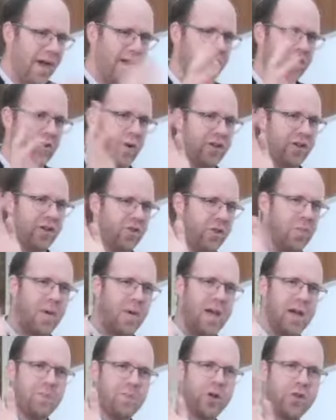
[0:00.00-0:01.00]
main question, the
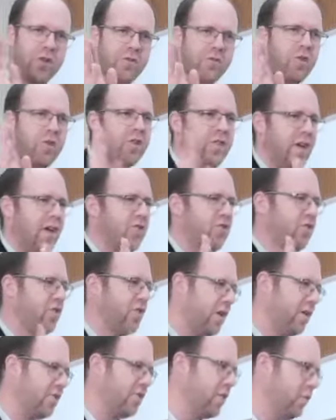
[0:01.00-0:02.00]
main point of
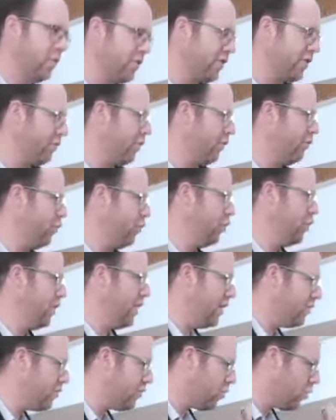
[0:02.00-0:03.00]
contention, I said, was if the
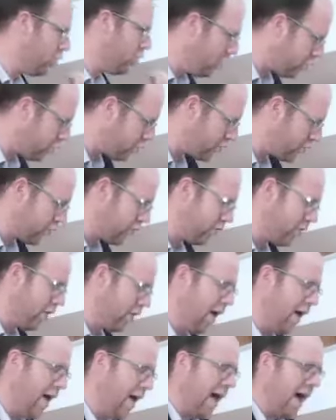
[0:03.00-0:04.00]
food is cooked
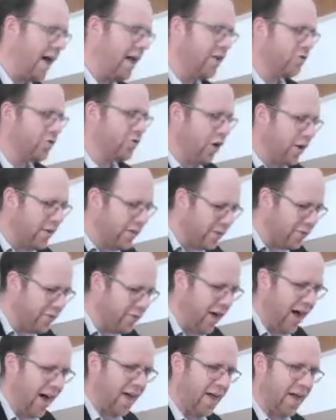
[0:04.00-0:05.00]
and it's on the
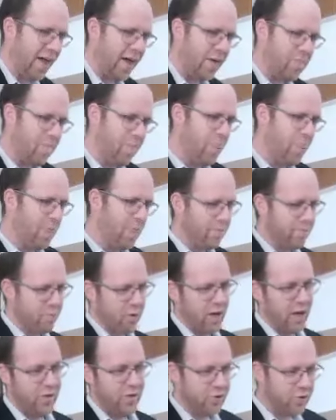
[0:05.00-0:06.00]
fire,
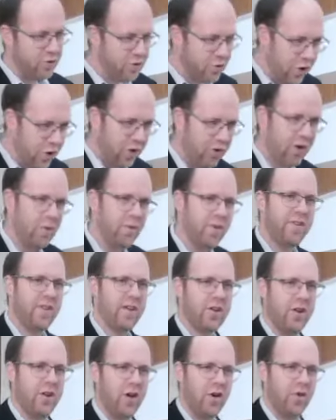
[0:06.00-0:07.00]
okay, so stirring, we
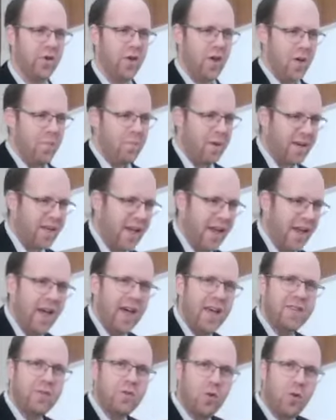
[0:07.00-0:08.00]
said no. But can
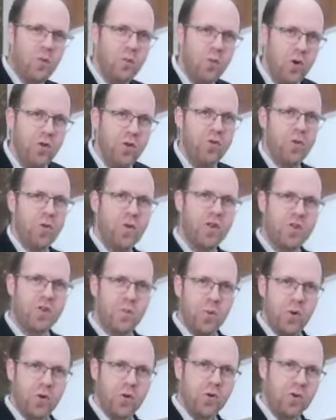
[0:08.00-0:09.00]
I remove it with a
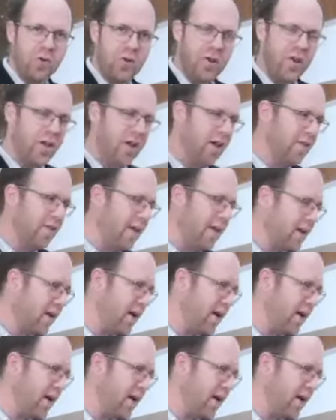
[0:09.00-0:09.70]
spoon? In